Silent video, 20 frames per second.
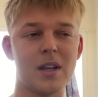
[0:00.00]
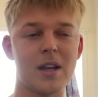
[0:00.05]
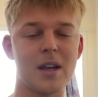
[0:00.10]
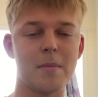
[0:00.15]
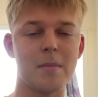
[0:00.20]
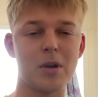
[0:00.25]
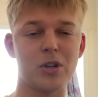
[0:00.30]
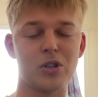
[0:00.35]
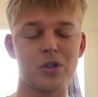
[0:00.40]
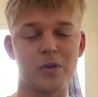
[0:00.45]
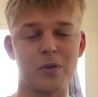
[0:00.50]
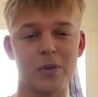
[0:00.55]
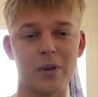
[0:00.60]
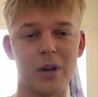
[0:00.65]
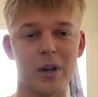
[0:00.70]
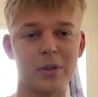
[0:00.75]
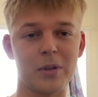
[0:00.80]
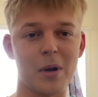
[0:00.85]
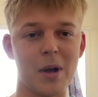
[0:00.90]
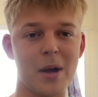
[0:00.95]
makes you feel
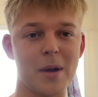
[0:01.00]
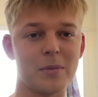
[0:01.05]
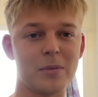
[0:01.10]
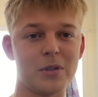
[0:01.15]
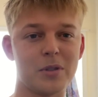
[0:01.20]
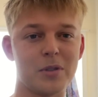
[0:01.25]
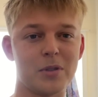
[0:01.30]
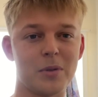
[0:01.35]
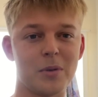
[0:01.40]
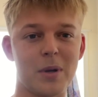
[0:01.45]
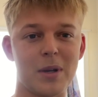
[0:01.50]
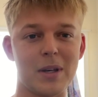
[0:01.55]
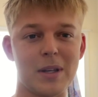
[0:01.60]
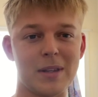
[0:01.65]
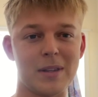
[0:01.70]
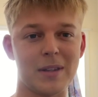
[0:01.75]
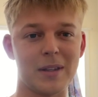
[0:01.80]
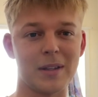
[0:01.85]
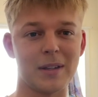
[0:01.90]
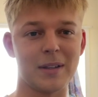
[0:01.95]
like you're able to do
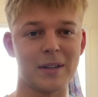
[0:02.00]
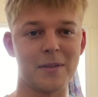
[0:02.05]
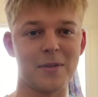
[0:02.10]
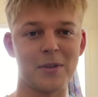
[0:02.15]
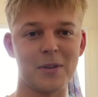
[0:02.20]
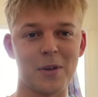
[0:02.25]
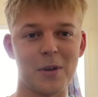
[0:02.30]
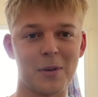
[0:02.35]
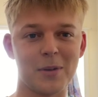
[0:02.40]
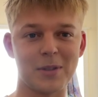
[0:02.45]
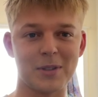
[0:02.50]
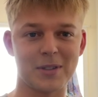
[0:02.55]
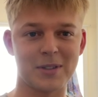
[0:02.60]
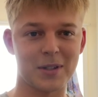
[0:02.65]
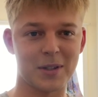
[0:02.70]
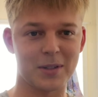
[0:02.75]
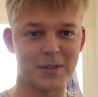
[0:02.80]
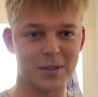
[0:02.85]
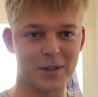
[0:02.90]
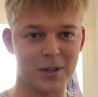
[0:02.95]
anything, even though it's
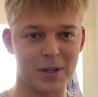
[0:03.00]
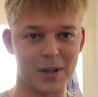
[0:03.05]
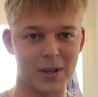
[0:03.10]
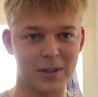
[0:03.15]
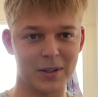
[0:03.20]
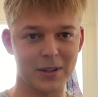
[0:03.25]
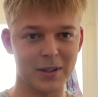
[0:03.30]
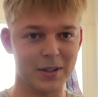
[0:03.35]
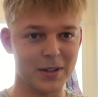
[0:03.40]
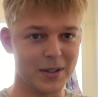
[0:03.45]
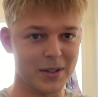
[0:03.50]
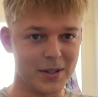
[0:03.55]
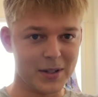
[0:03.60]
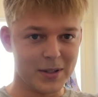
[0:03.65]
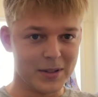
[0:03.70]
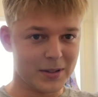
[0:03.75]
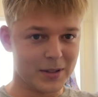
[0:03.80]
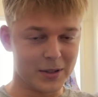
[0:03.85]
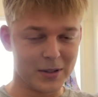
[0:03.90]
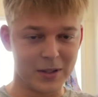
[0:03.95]
such
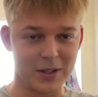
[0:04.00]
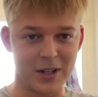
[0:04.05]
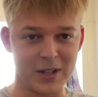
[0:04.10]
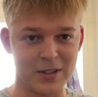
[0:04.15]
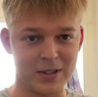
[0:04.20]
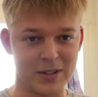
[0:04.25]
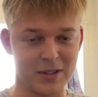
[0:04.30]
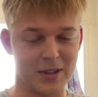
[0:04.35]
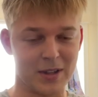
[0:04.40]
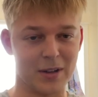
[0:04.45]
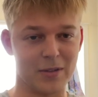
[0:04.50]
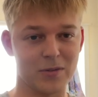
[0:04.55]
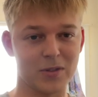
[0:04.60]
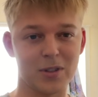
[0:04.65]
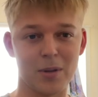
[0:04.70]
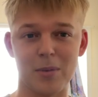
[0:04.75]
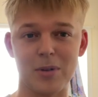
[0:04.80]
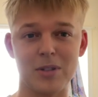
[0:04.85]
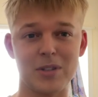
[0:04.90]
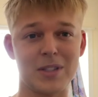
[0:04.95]
an easy thing. If
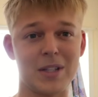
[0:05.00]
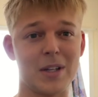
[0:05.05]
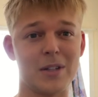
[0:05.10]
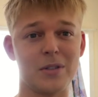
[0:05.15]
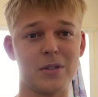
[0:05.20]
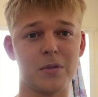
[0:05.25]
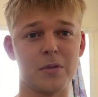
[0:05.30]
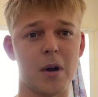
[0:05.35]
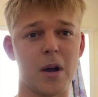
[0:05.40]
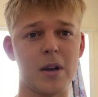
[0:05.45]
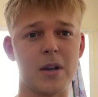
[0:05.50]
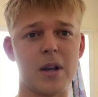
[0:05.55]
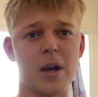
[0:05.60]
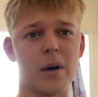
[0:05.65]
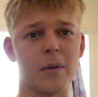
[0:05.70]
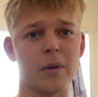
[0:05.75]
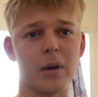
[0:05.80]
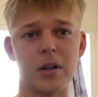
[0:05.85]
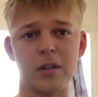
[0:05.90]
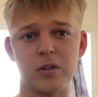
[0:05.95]
someone dared you right
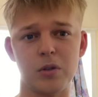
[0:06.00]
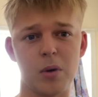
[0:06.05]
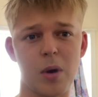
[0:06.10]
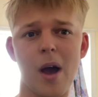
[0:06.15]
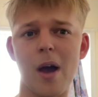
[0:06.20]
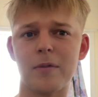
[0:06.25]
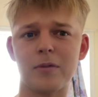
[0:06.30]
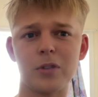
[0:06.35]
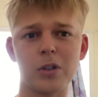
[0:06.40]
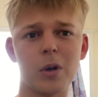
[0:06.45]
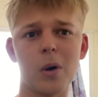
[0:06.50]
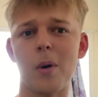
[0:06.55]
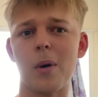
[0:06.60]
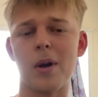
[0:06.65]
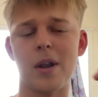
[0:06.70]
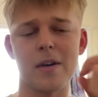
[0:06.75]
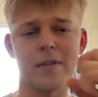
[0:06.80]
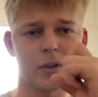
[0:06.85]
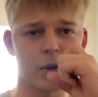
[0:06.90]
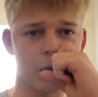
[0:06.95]
now, like, you have to go and
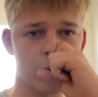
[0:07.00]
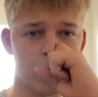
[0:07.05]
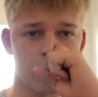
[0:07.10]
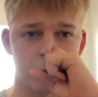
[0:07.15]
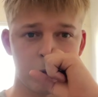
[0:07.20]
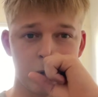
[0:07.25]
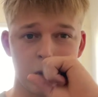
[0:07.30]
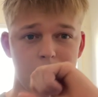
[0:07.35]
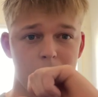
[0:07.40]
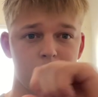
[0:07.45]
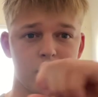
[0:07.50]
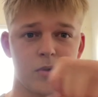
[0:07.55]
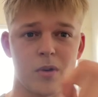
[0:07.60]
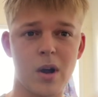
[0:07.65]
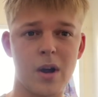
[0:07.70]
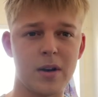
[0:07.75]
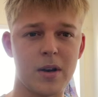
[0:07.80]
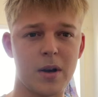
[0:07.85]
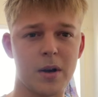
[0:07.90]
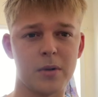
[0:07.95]
have a cold shower
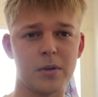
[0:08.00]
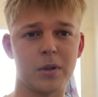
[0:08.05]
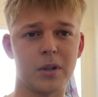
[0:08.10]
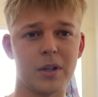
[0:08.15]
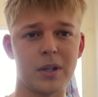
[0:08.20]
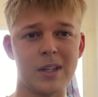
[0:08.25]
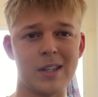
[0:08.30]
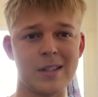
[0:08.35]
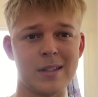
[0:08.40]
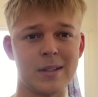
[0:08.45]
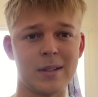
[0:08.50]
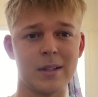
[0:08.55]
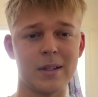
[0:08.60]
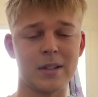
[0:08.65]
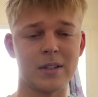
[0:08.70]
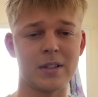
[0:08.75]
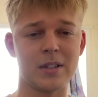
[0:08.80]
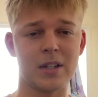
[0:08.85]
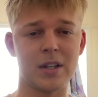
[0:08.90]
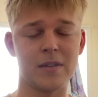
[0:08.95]
right now, you could easily
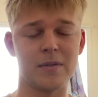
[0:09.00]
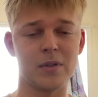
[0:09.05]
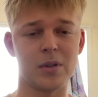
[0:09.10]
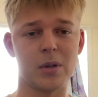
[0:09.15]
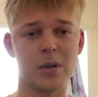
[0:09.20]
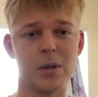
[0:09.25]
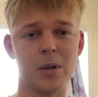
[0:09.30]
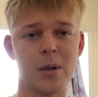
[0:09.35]
achieve it.